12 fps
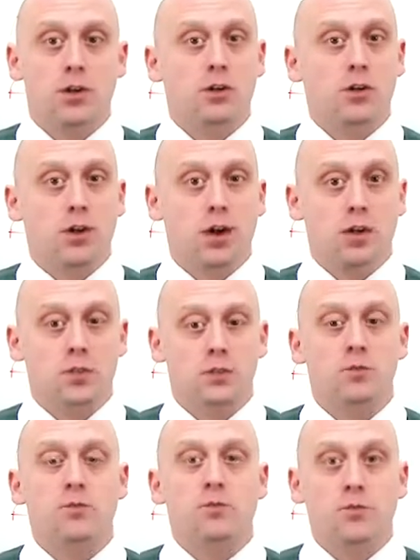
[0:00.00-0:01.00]
to cause
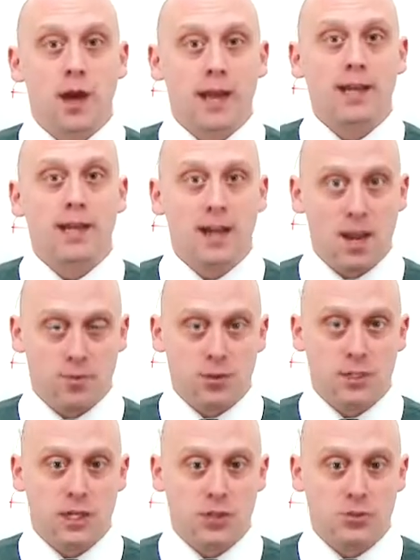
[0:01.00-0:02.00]
frank
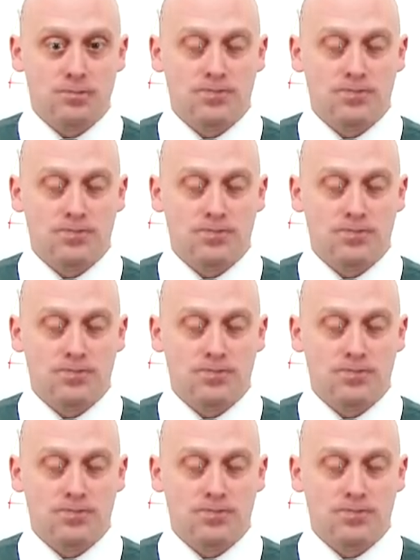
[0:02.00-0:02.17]
hypotension.